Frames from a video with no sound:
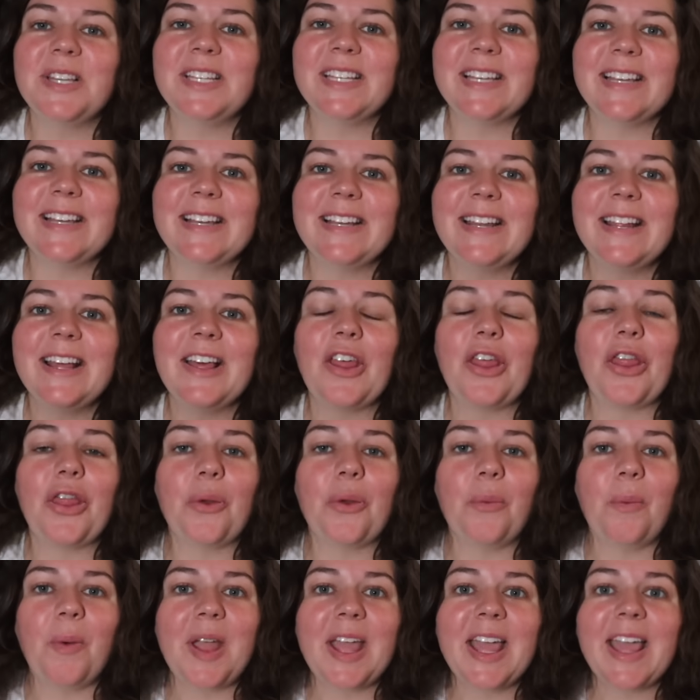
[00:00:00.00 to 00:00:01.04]
we did
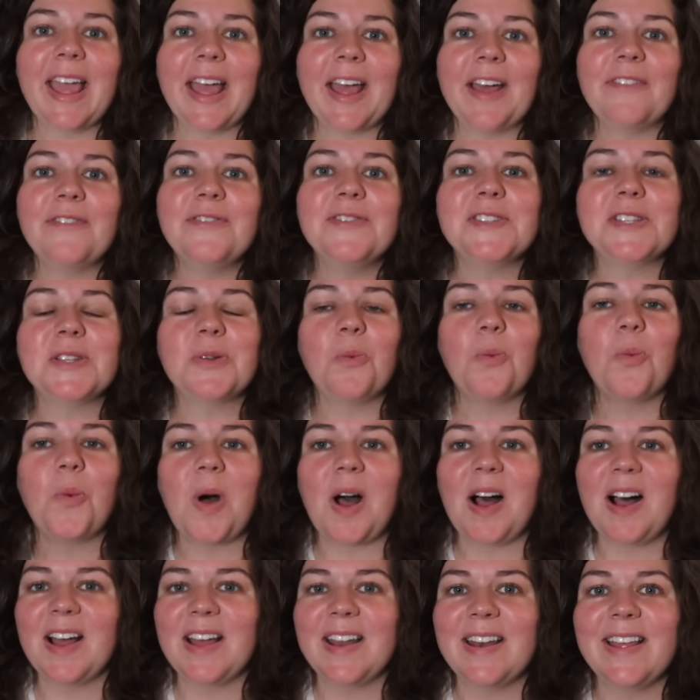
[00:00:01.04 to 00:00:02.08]
three gifts,
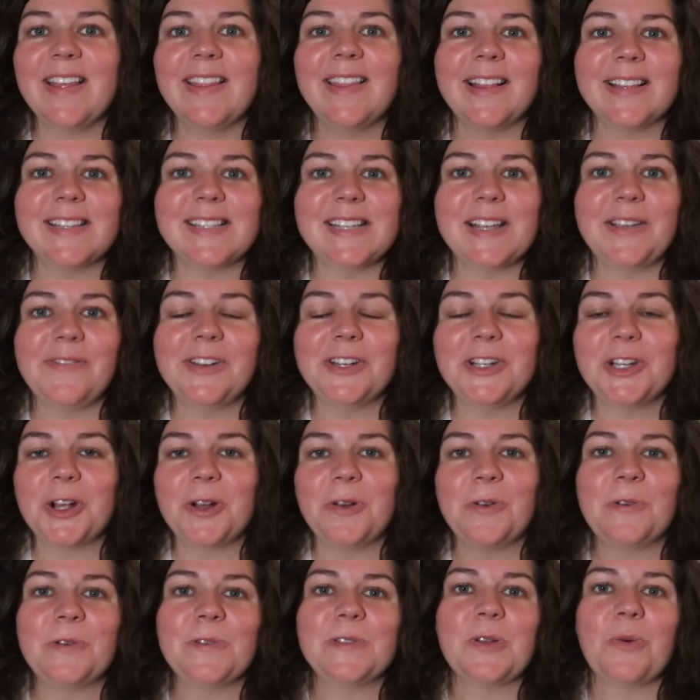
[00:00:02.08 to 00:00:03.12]
one that Steven
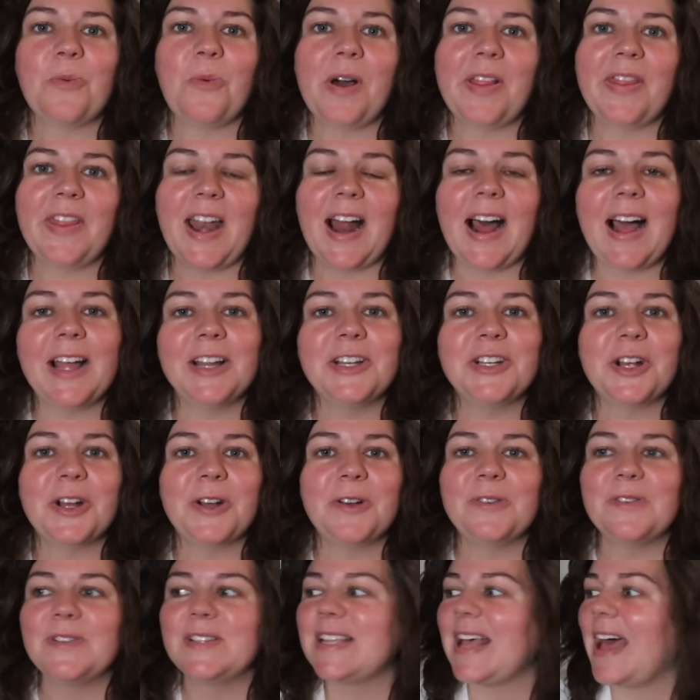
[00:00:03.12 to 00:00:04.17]
chose, one that I
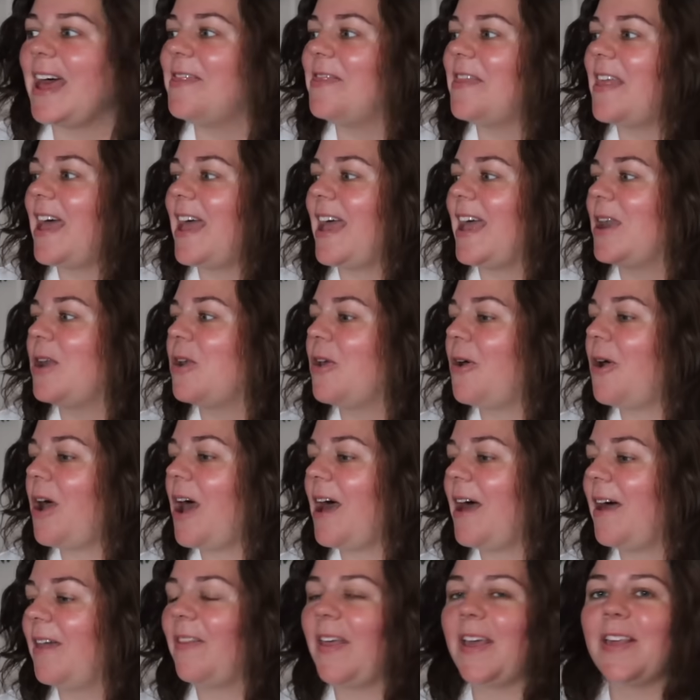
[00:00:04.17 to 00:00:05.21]
chose, and then
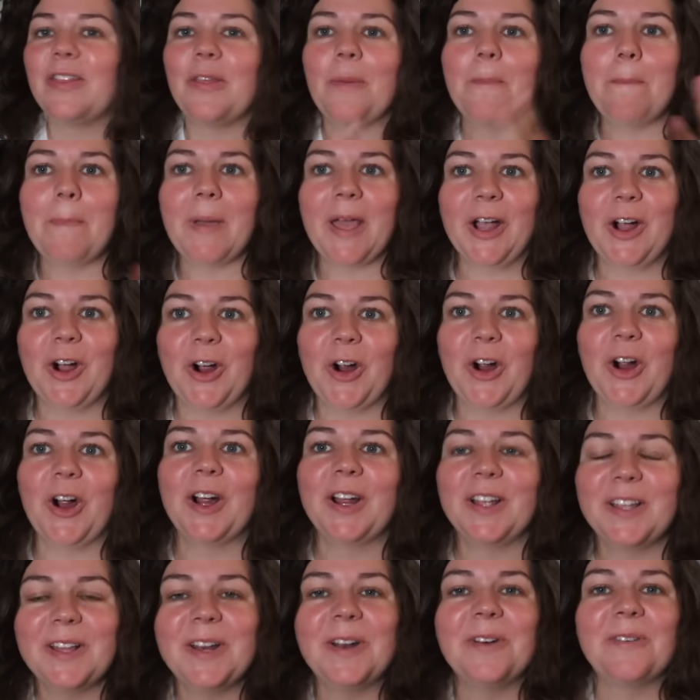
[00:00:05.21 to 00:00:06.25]
uh, like the
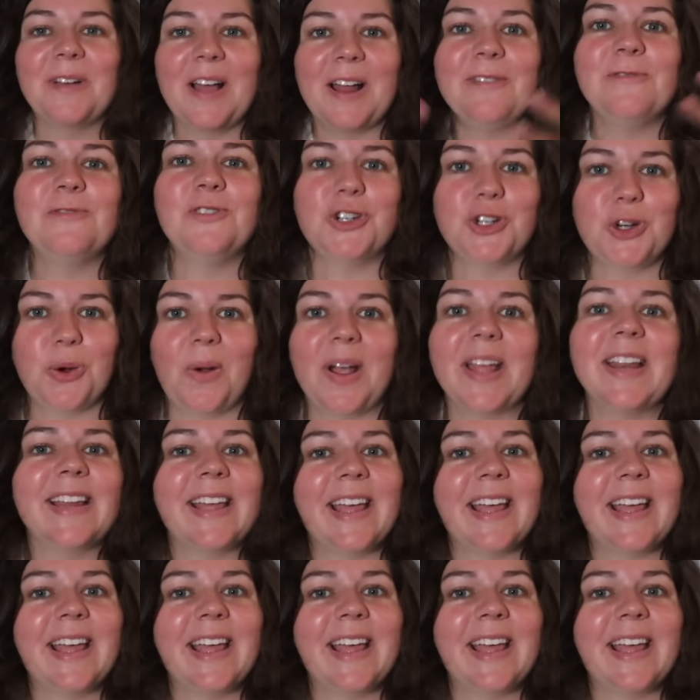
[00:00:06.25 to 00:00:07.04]
bigger, you know, kind of joint